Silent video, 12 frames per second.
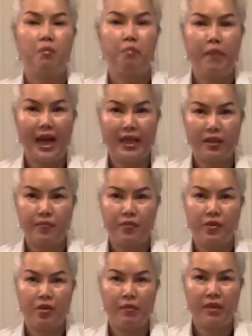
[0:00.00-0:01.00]
But
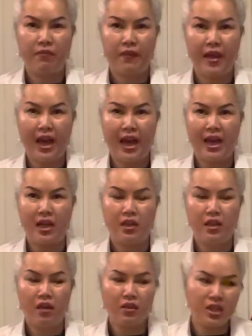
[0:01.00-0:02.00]
to be fair,
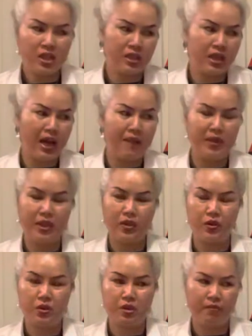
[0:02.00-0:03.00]
don't just come and
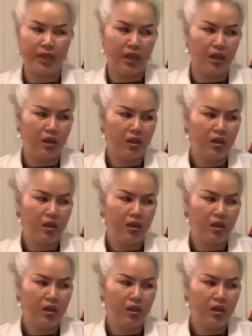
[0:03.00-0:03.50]
use me.